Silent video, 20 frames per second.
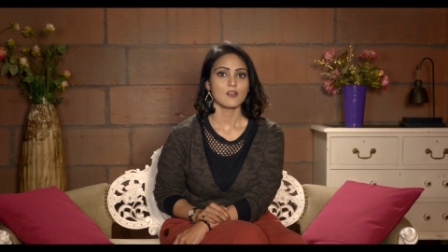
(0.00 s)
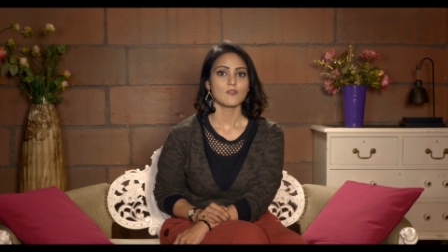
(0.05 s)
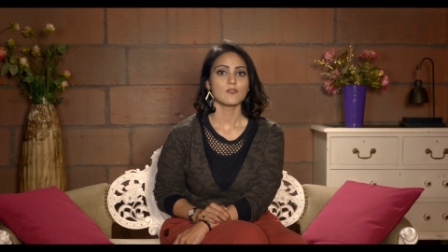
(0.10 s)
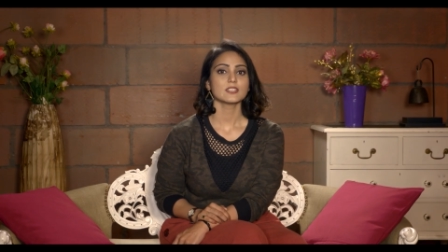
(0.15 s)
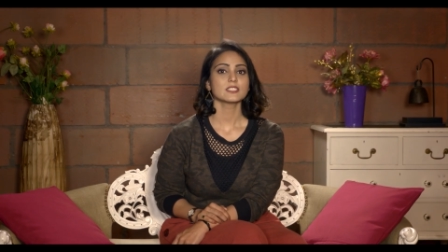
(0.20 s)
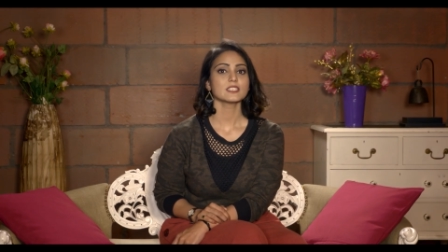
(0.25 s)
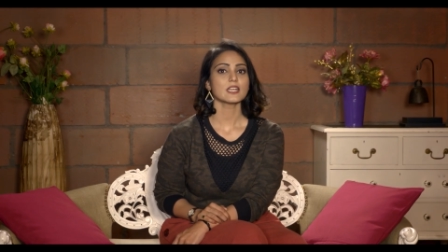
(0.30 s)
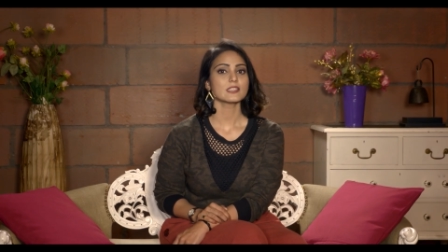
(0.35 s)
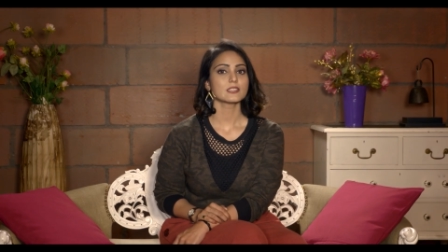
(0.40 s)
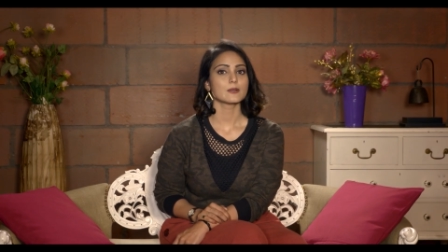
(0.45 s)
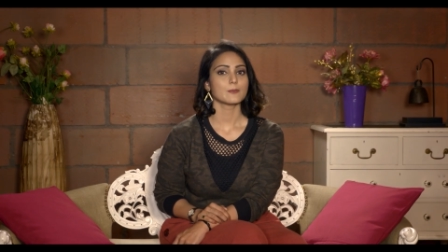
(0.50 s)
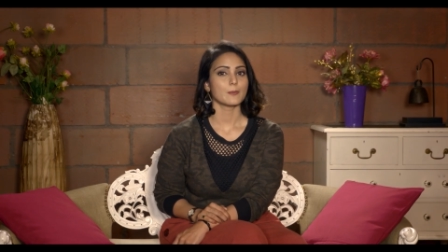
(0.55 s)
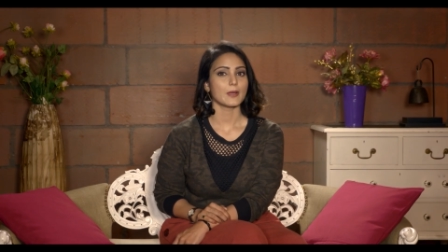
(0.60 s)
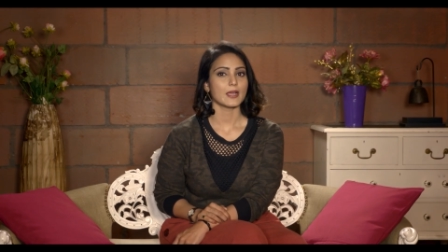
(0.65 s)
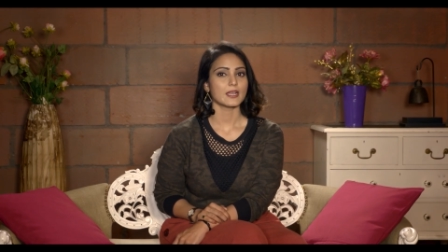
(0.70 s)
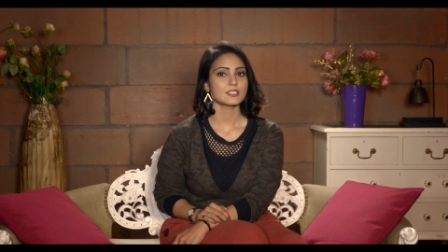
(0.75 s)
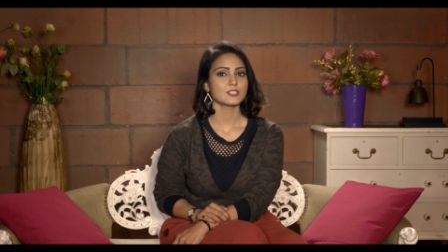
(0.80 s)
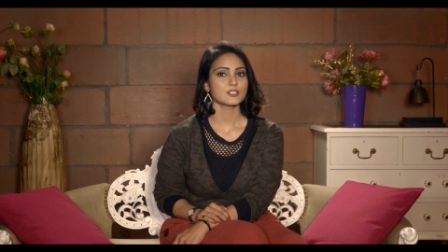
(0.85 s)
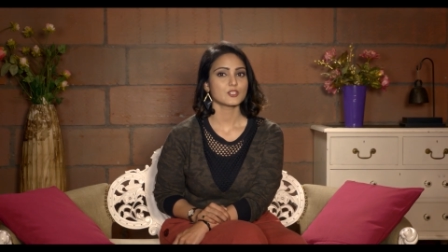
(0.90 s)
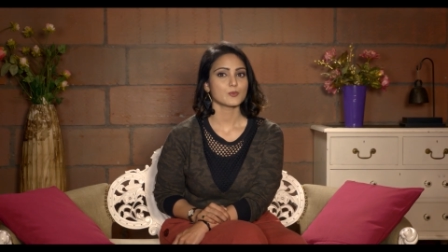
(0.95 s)
which are the
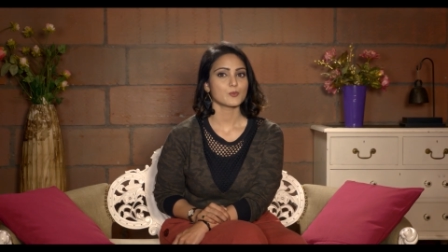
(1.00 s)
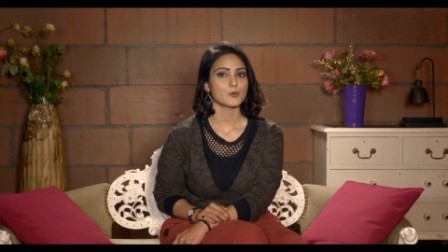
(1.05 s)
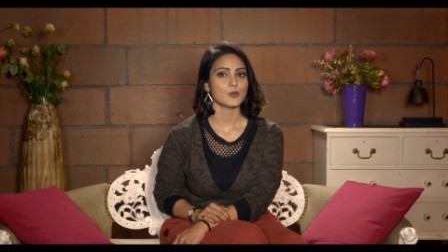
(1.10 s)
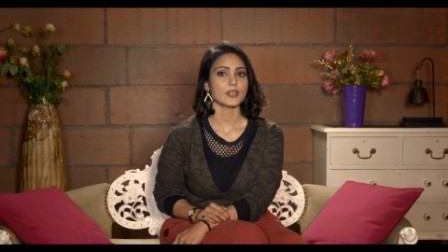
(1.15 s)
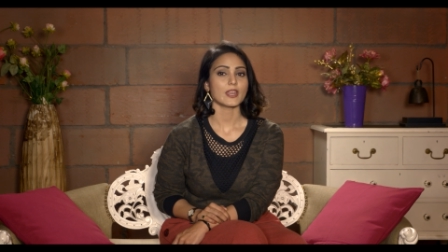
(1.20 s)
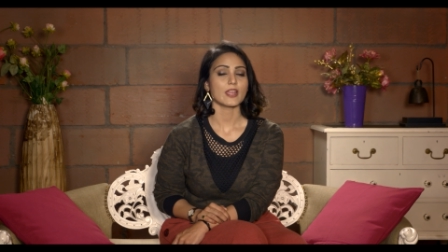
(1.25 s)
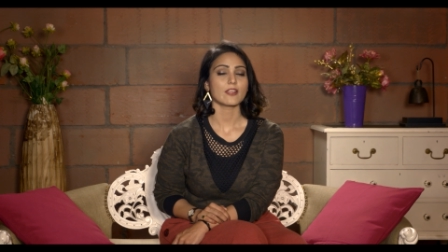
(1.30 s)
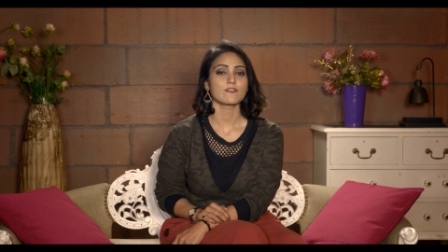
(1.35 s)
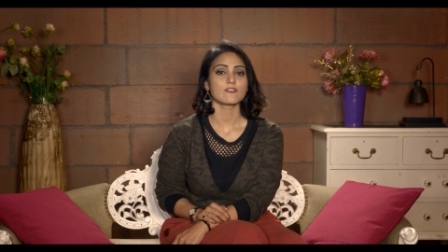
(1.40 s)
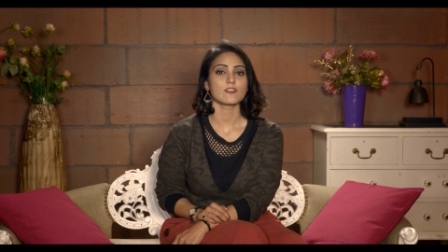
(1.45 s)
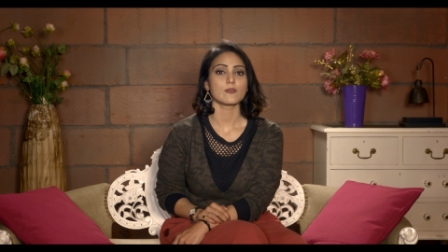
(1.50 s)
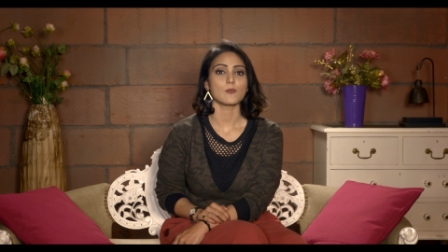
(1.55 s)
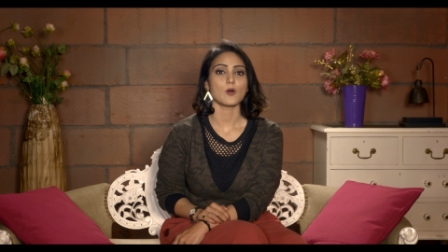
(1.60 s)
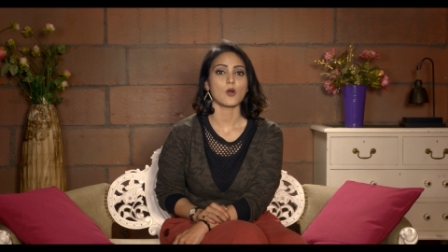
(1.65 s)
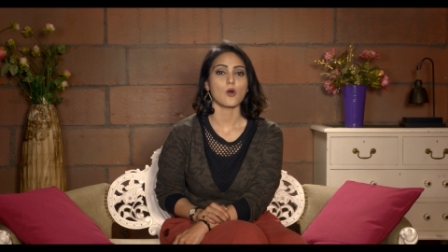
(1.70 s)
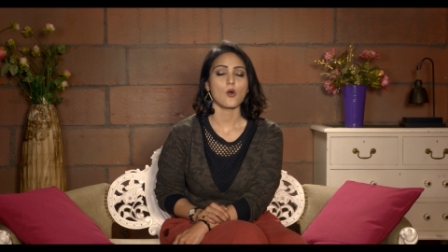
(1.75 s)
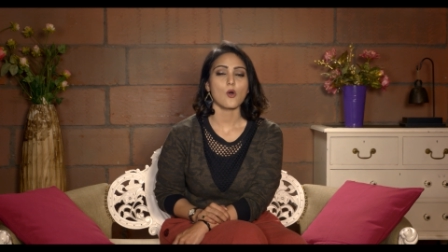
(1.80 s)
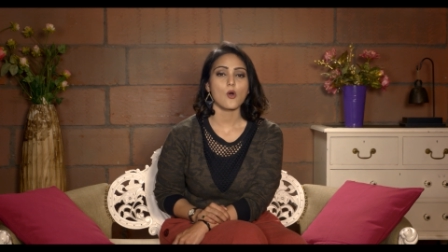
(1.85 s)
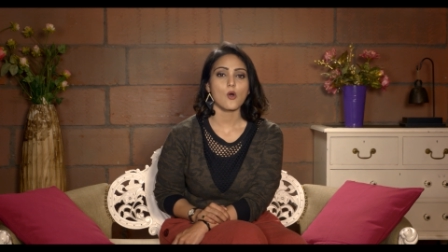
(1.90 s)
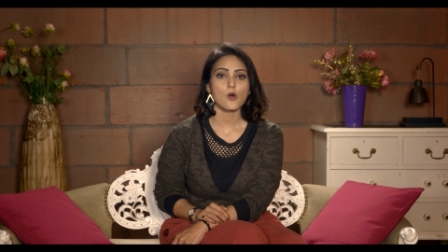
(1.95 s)
best to protect from
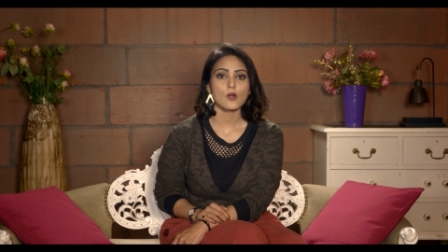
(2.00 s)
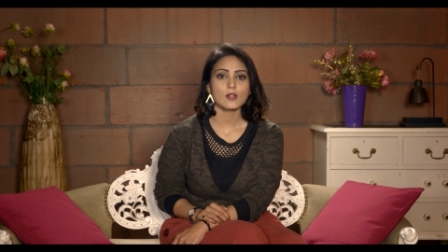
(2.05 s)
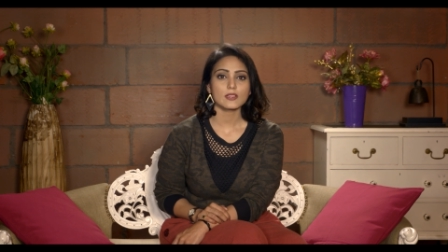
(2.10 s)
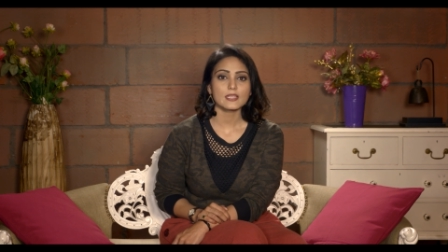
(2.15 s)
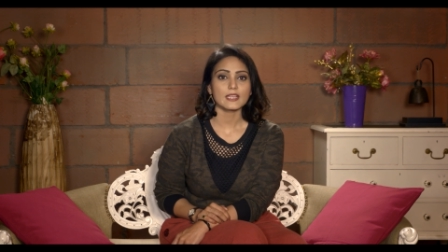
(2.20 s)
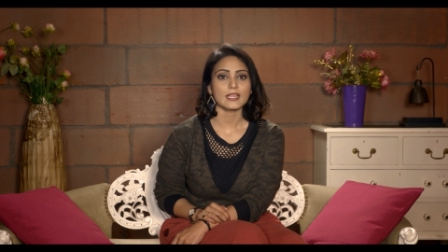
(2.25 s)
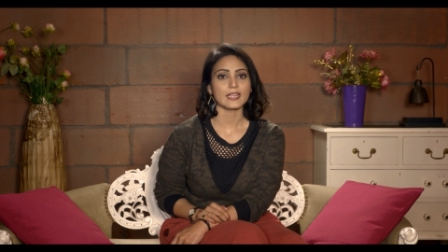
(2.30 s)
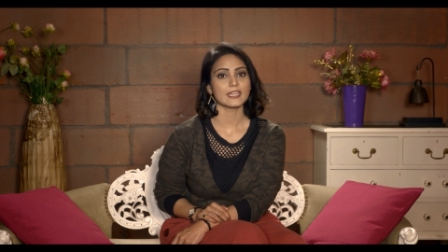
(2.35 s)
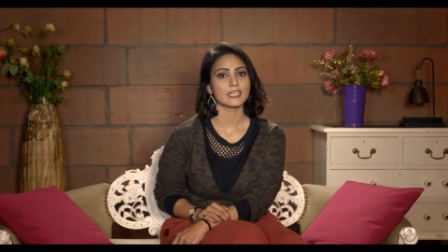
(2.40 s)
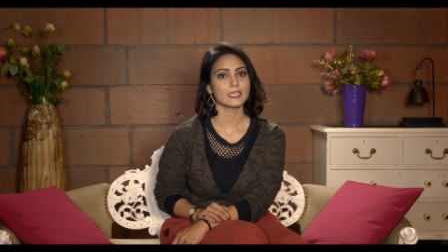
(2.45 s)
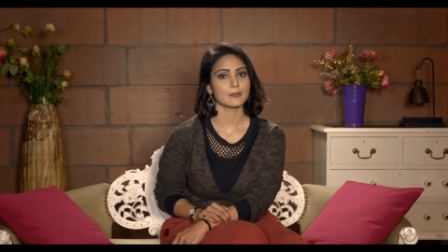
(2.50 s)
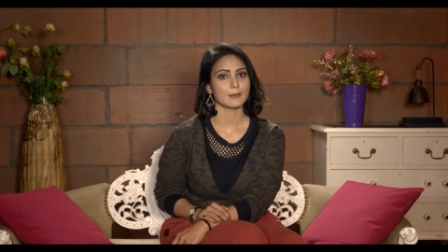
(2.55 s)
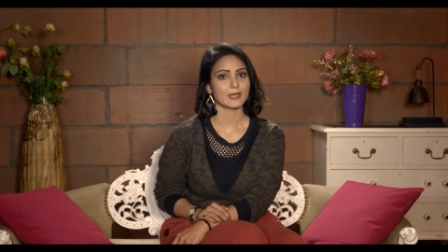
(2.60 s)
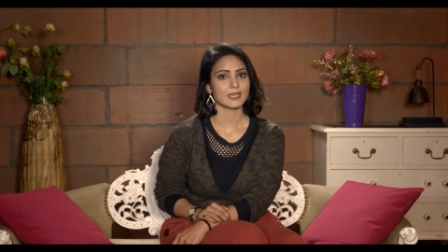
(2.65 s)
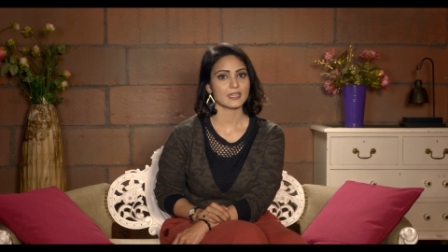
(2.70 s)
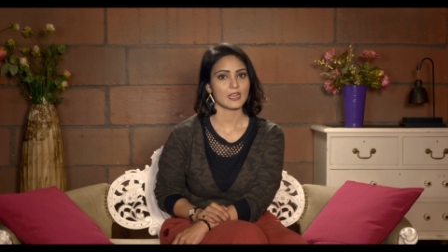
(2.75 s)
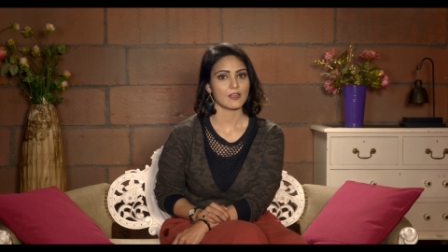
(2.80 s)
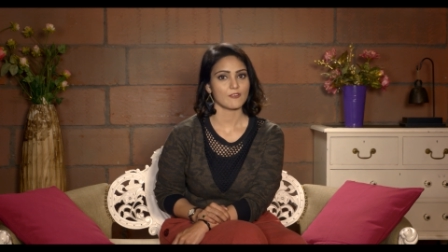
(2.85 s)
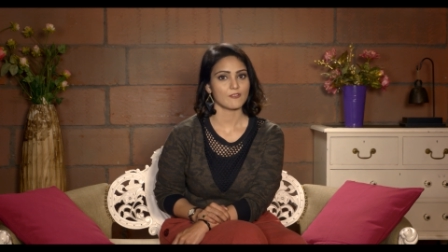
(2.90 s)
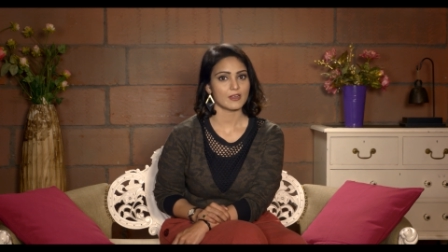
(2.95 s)
all the
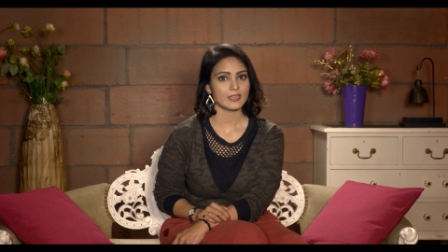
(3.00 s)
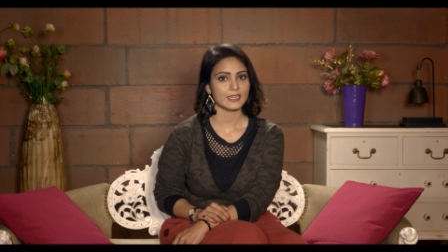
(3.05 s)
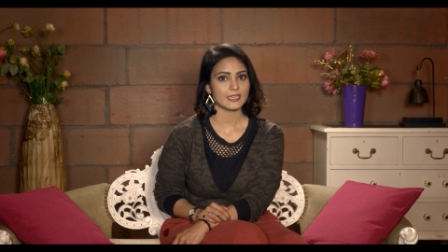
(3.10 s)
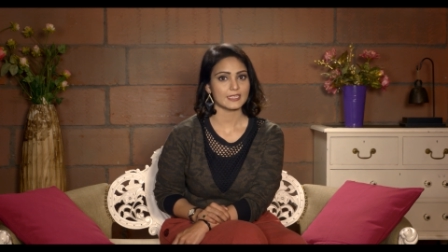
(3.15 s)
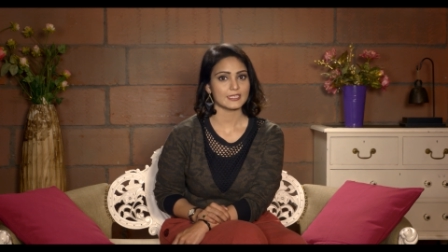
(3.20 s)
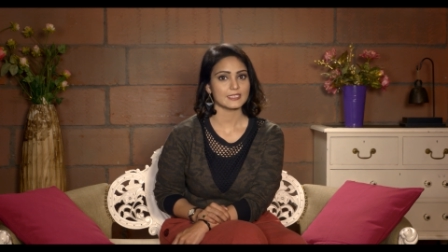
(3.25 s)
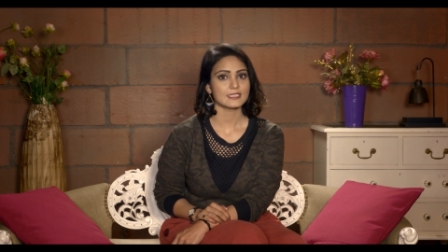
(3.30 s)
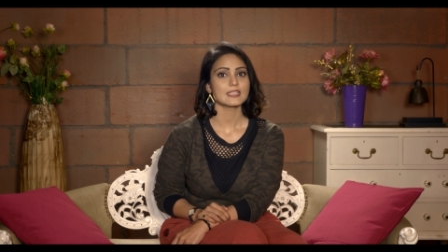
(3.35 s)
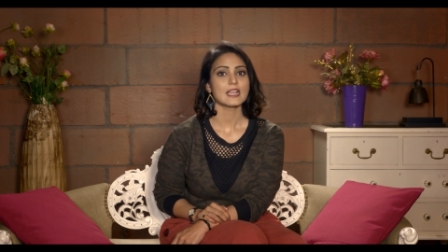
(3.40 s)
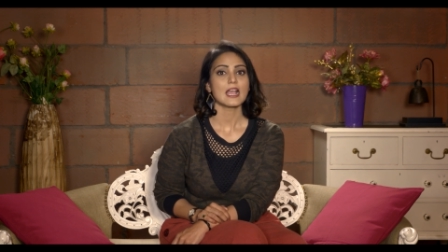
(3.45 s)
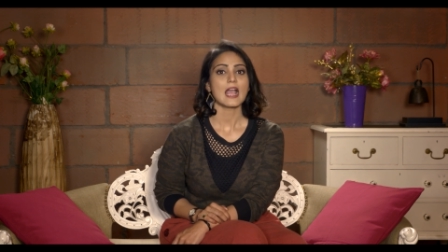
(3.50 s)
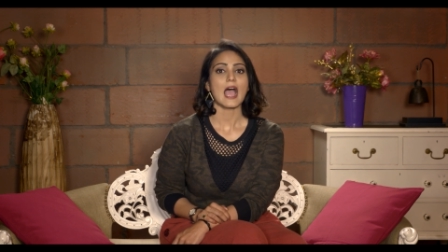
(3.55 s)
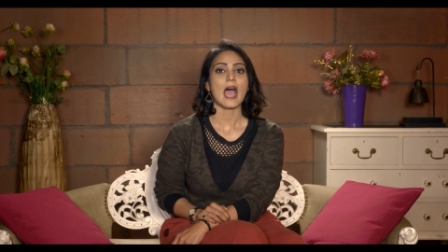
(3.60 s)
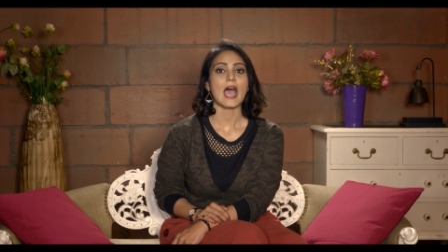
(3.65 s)
intimate worries